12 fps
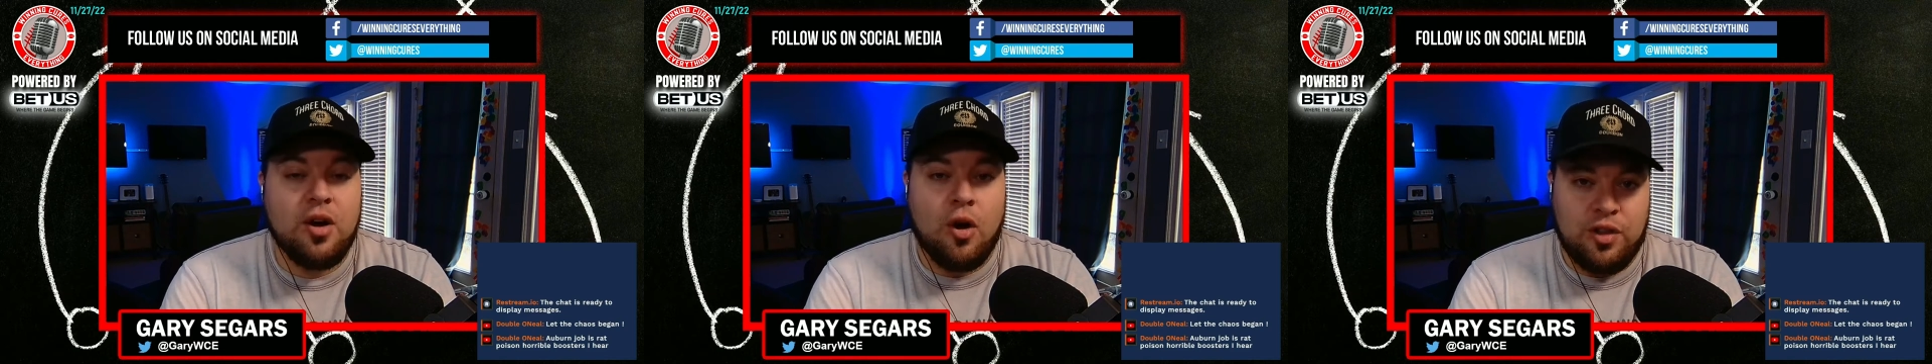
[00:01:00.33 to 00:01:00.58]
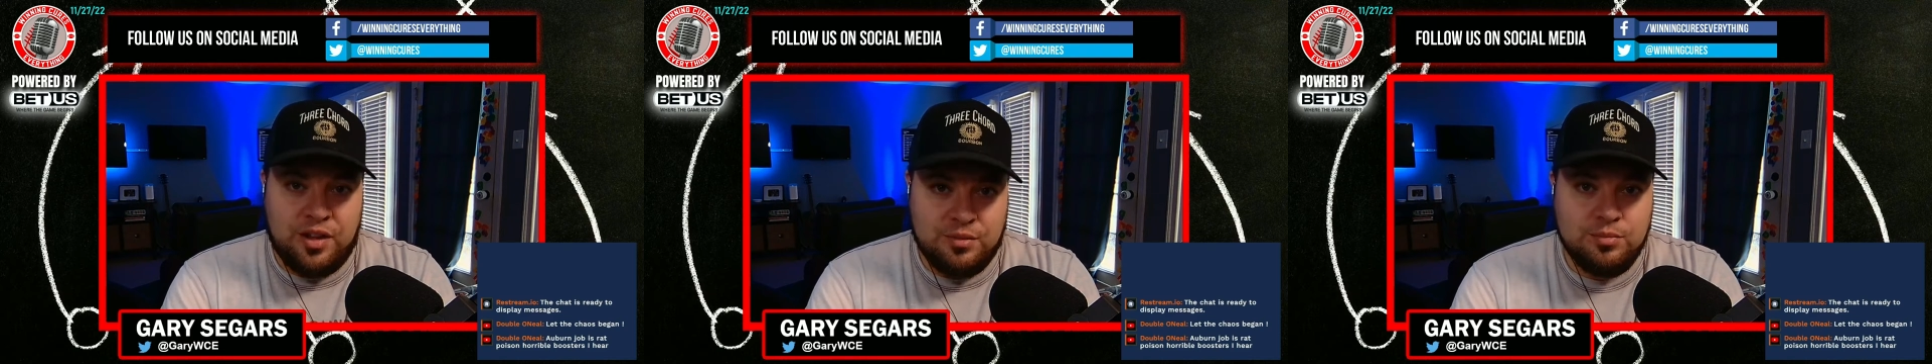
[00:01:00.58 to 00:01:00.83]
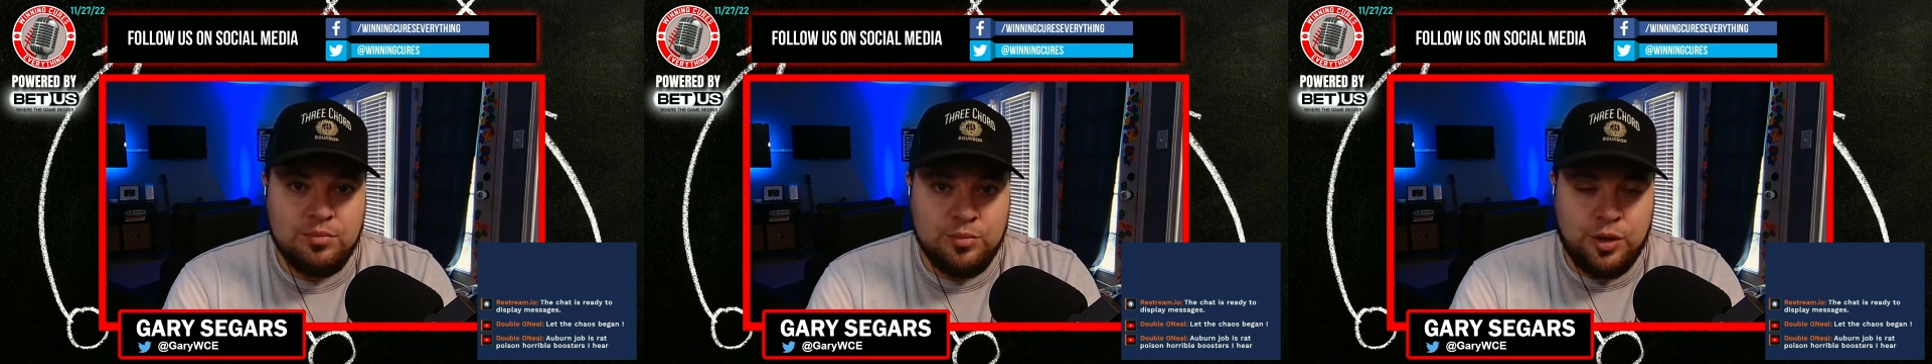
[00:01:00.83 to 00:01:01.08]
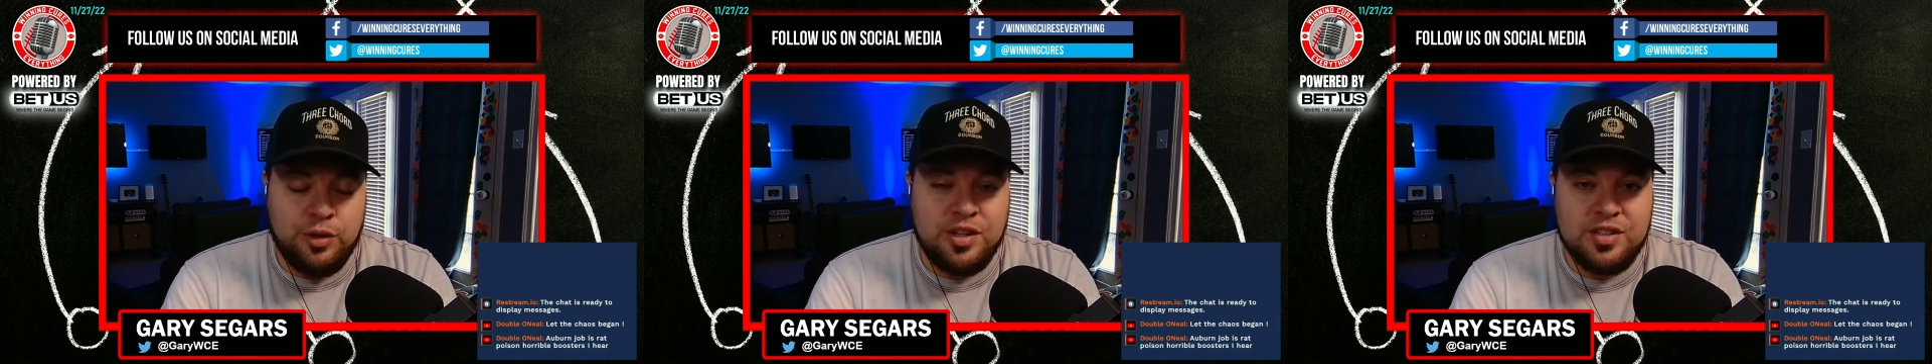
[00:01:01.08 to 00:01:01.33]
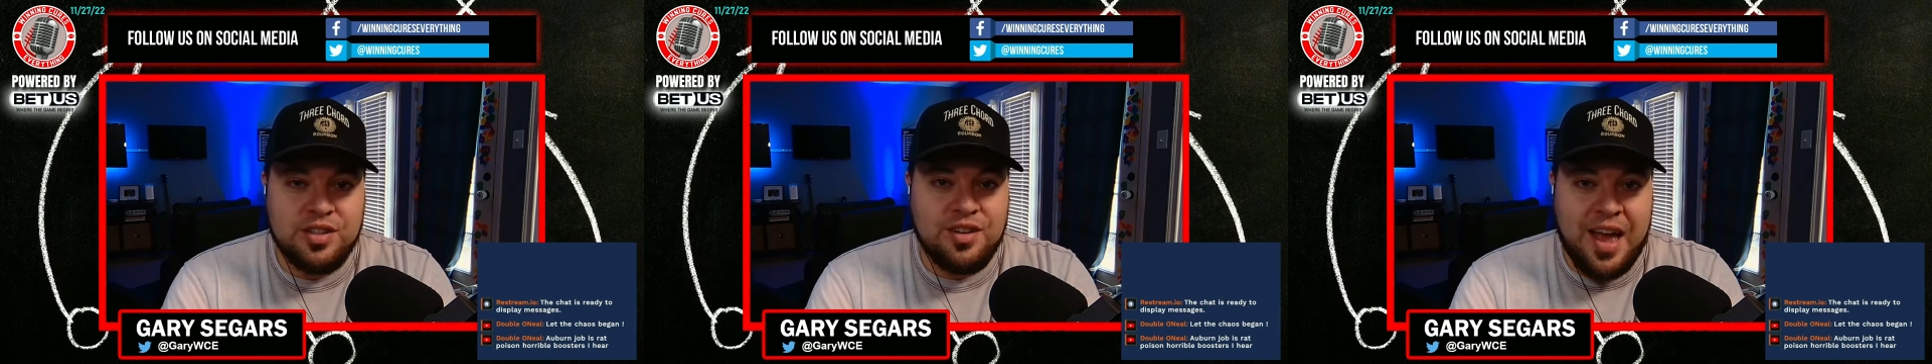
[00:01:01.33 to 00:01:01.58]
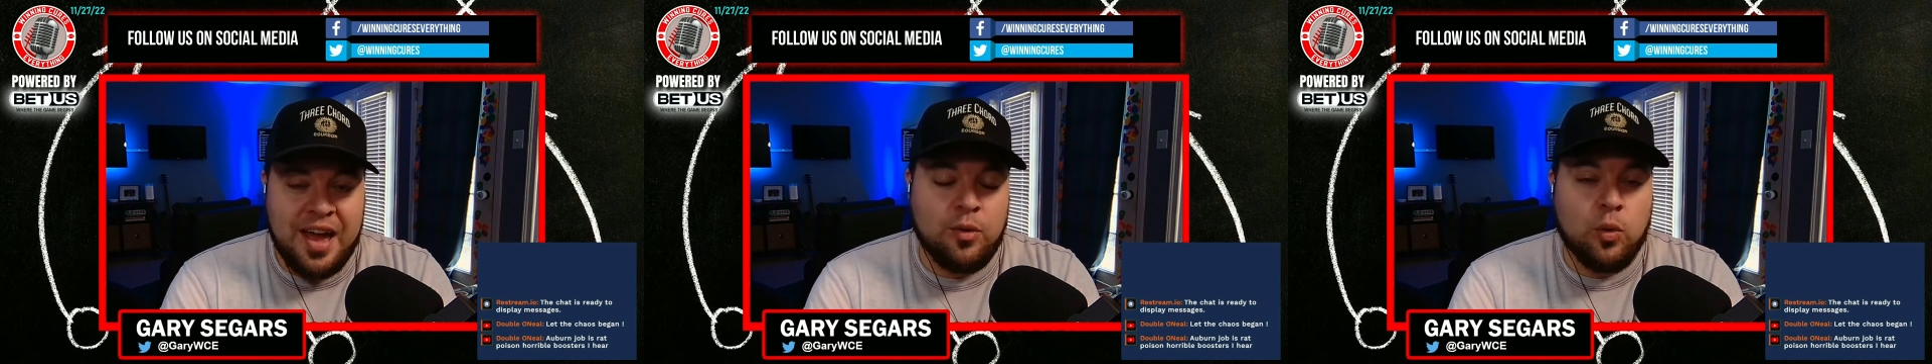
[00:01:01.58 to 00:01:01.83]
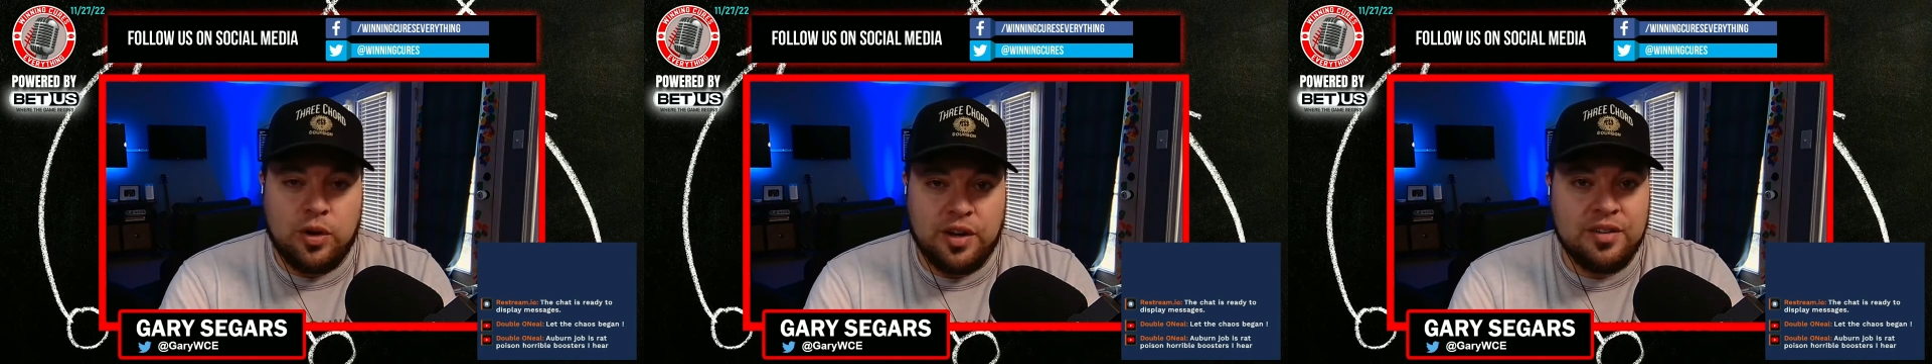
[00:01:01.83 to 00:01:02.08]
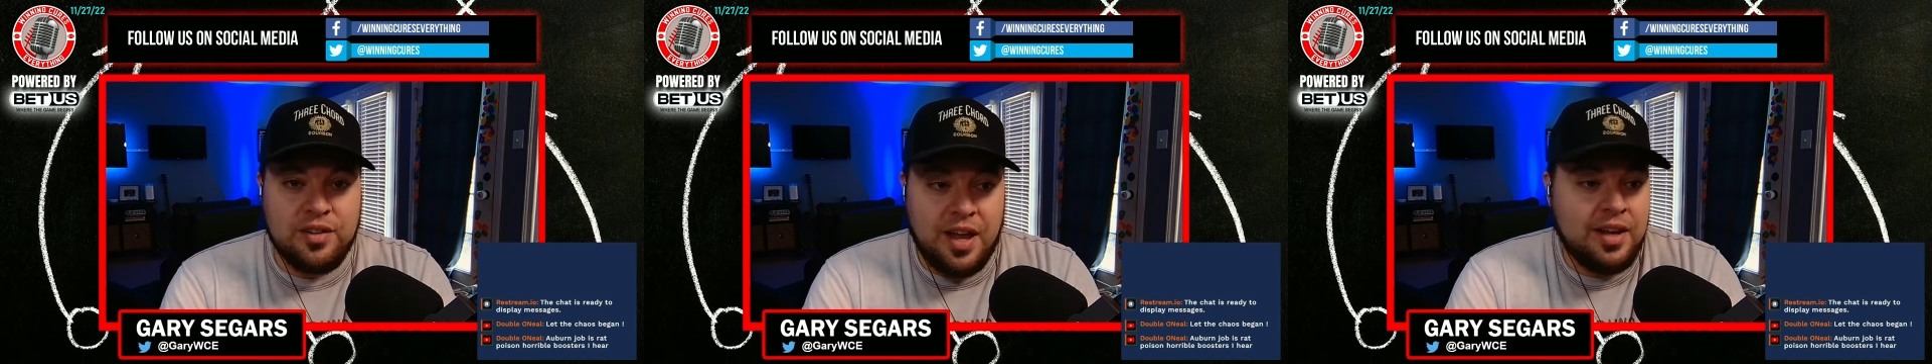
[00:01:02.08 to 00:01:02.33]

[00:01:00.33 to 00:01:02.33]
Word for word: calling duties at Oregon,